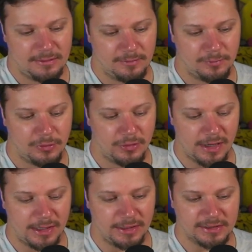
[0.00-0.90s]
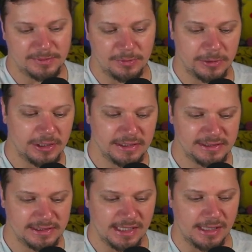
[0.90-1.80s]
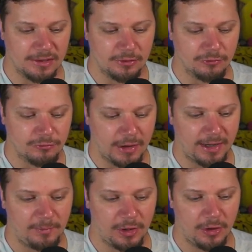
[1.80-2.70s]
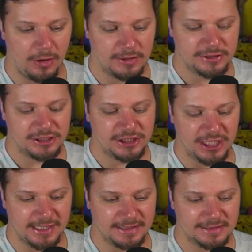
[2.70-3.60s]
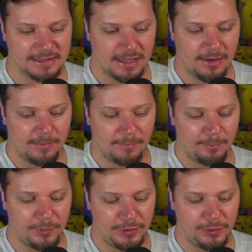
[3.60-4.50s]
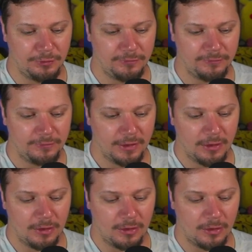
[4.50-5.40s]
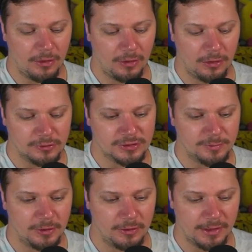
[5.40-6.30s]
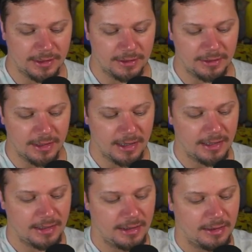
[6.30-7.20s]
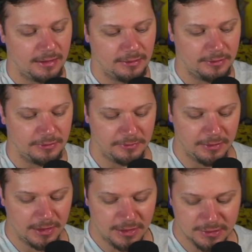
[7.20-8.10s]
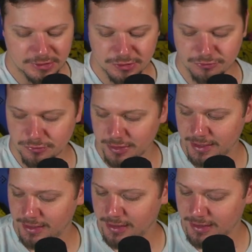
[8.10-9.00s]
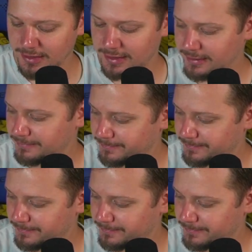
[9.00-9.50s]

products, but we're gonna see Grimer, Shinx, Bidoof, Ultra Ball, and a non-holo Drudagon.